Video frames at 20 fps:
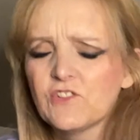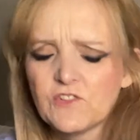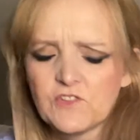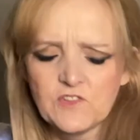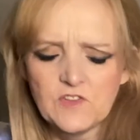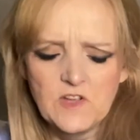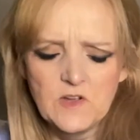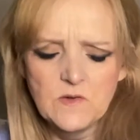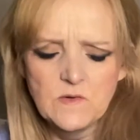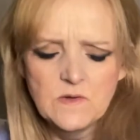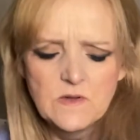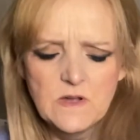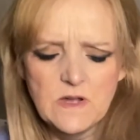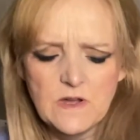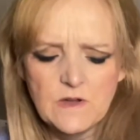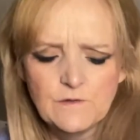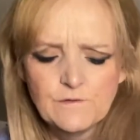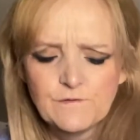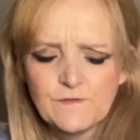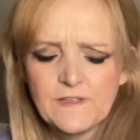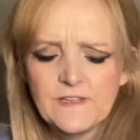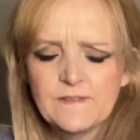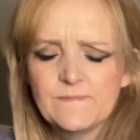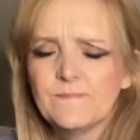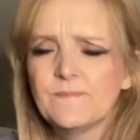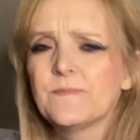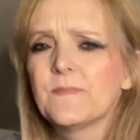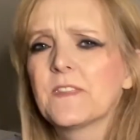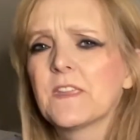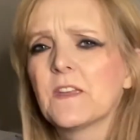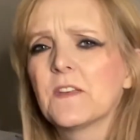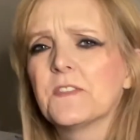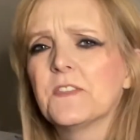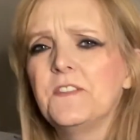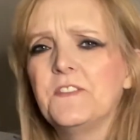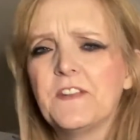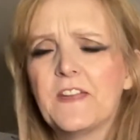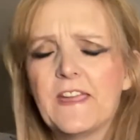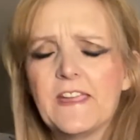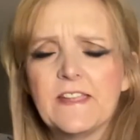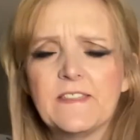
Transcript: so of it the other day,